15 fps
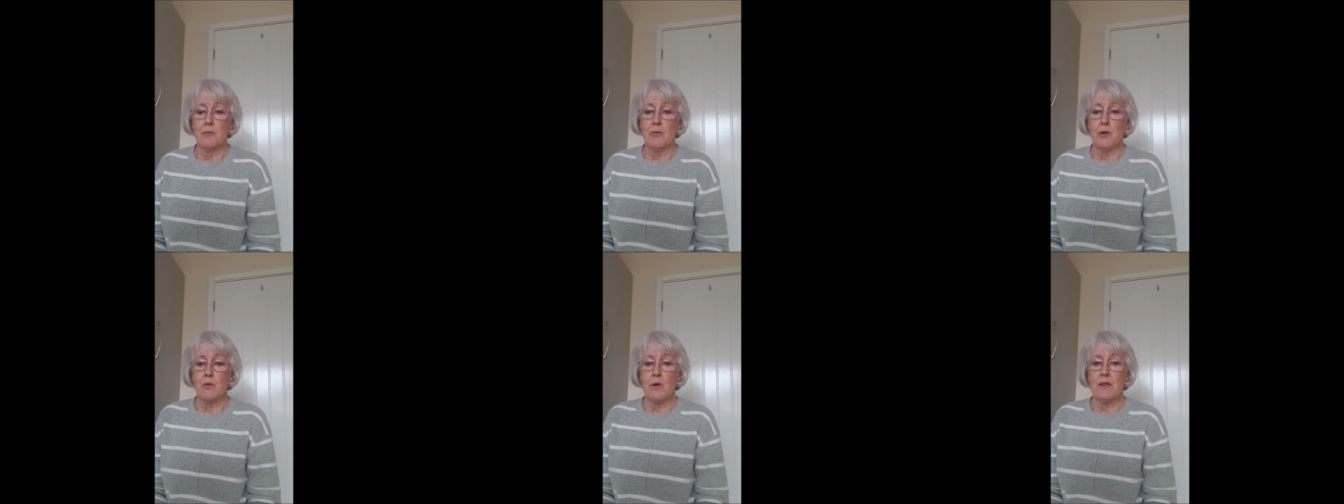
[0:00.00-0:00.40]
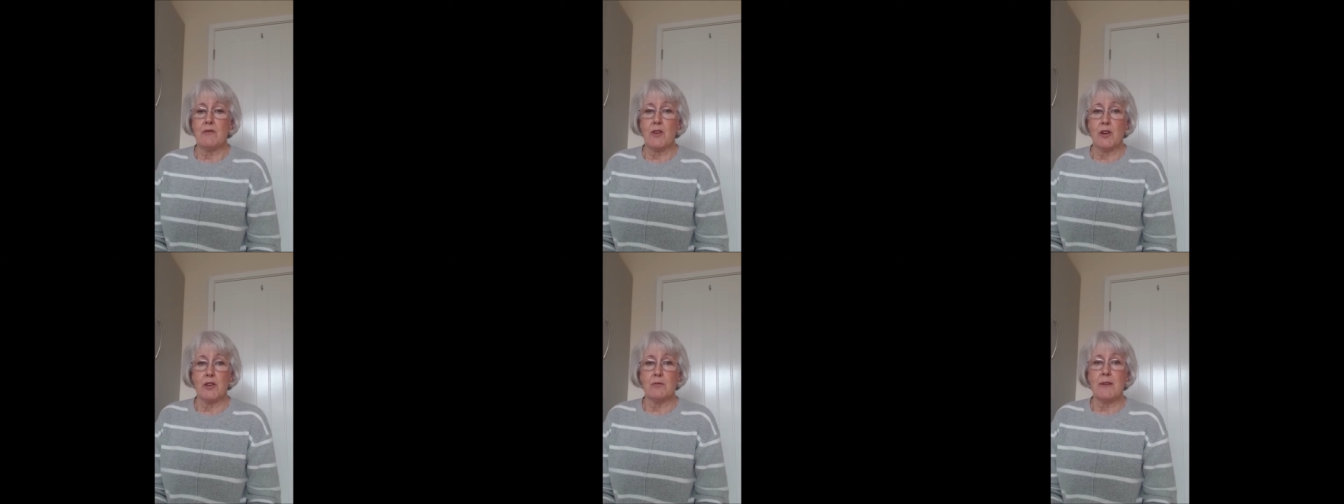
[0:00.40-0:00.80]
But we've
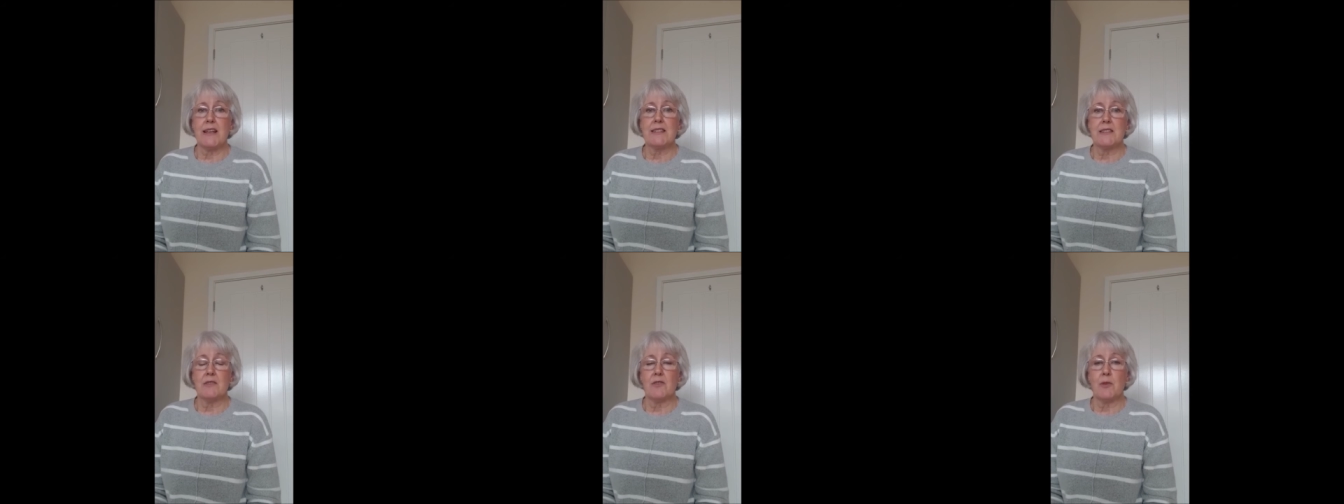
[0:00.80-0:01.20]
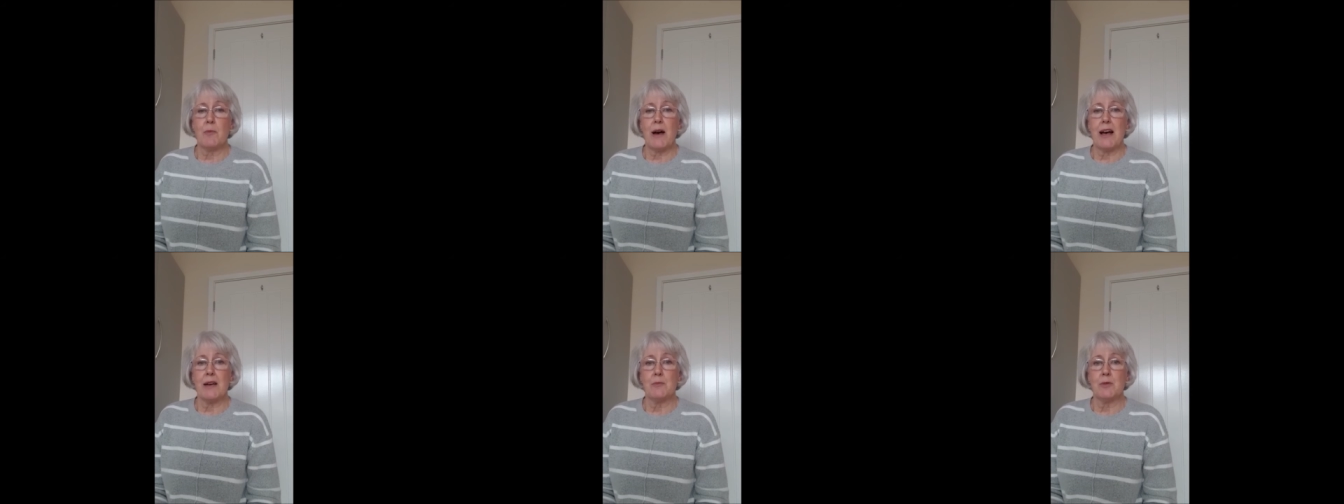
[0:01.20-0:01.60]
got the rest of the
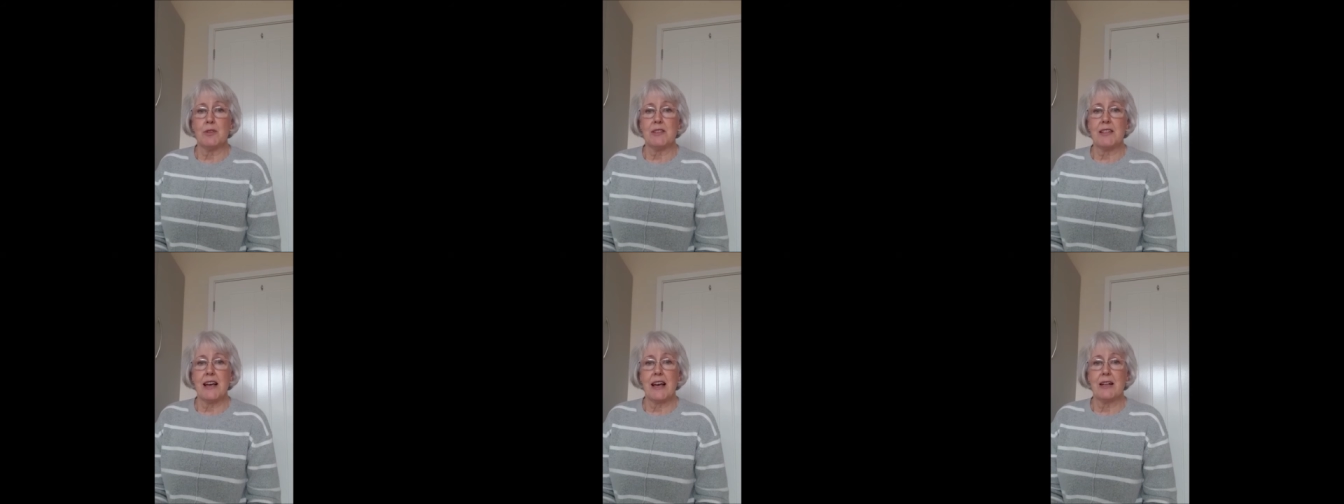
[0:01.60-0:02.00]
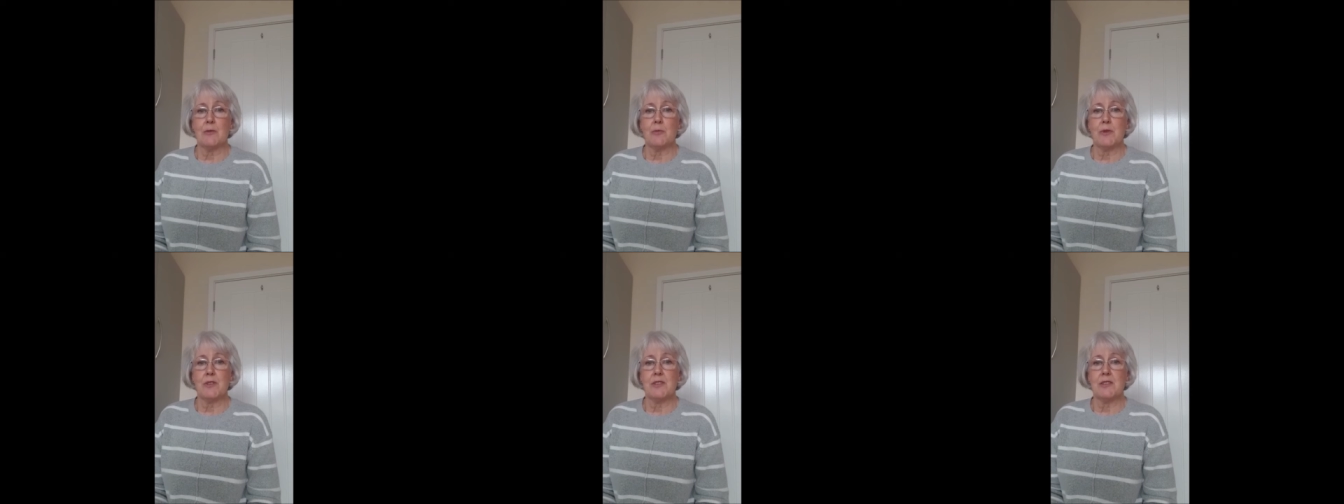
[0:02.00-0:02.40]
Bible to help
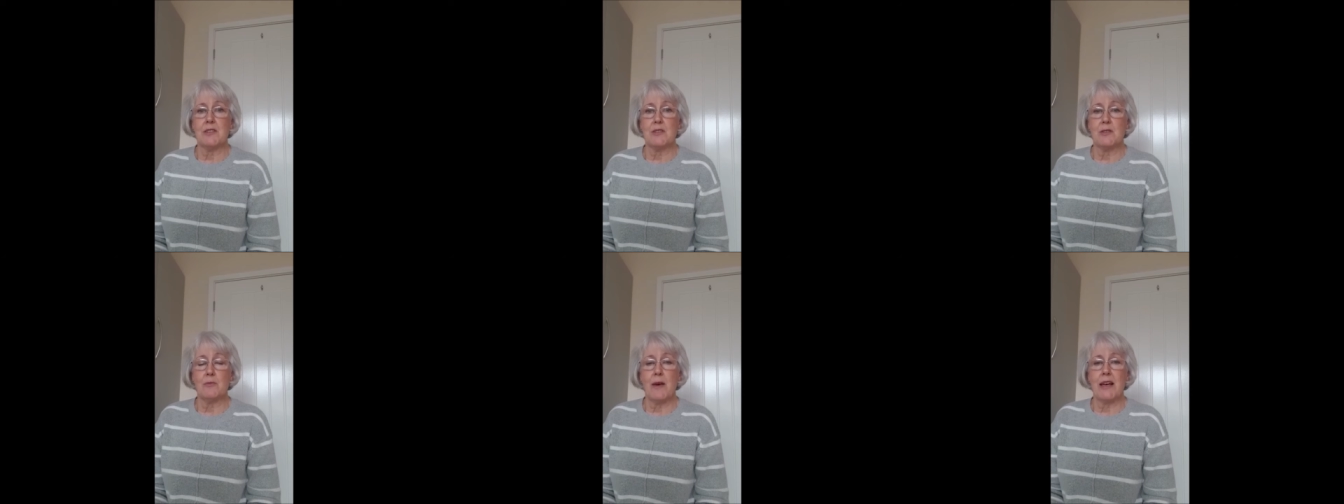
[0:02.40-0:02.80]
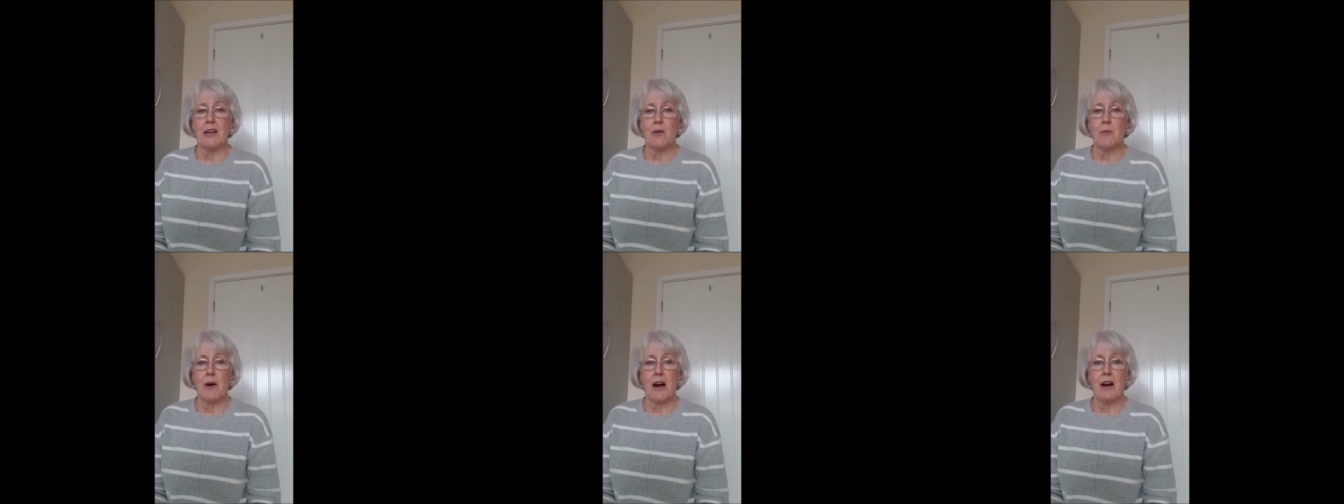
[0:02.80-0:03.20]
us to
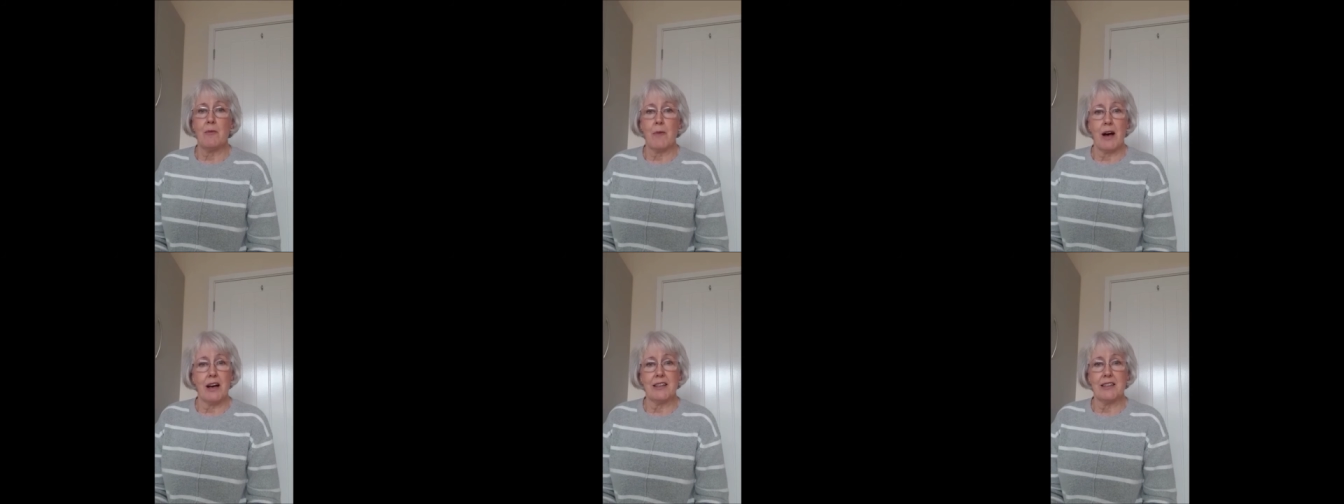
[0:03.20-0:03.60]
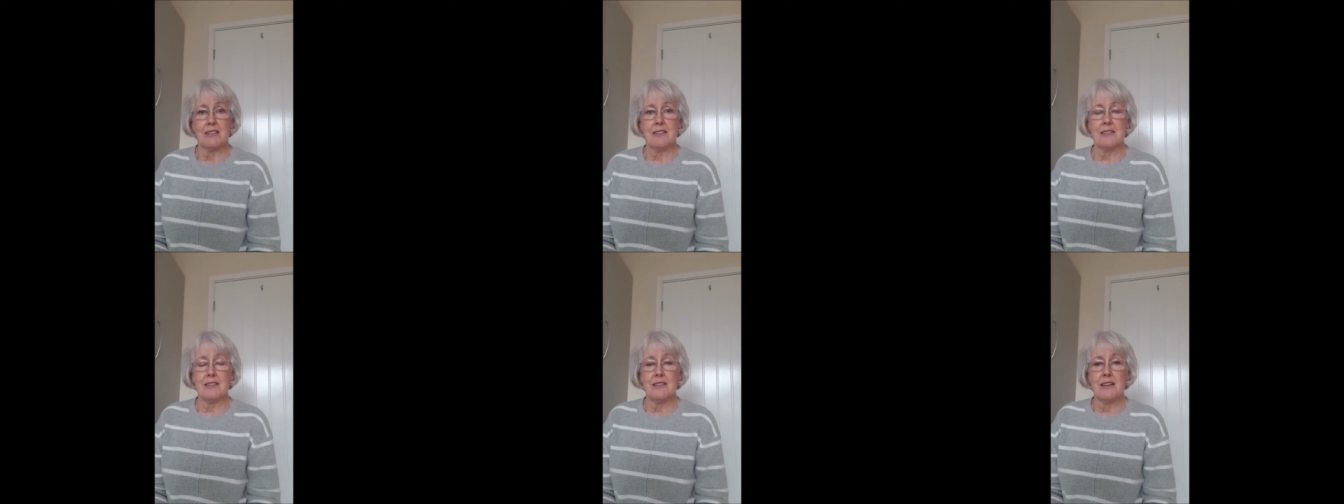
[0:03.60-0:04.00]
make up our
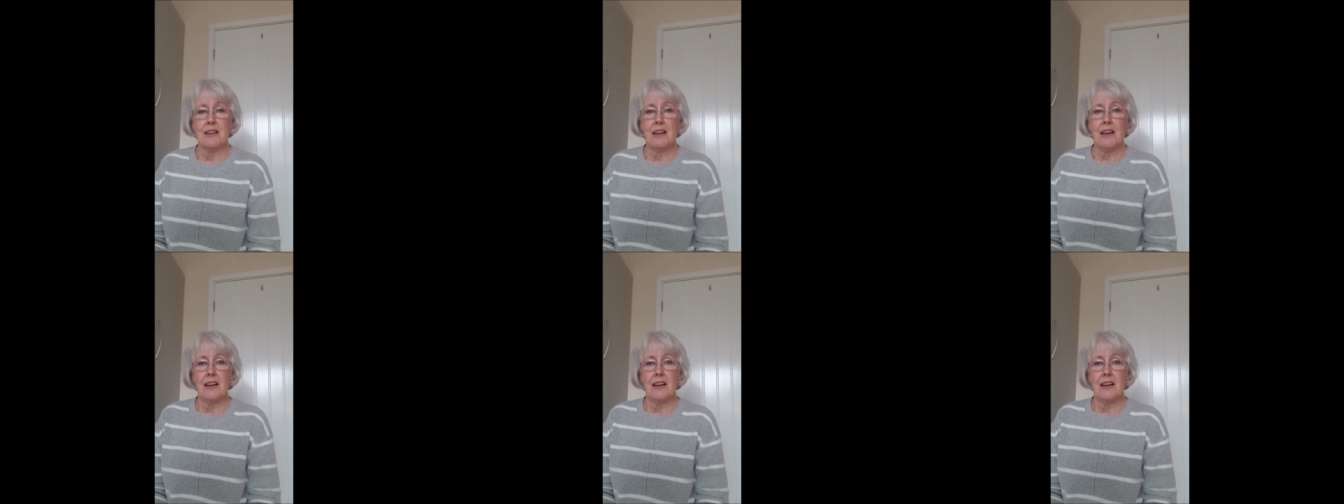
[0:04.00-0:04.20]
minds.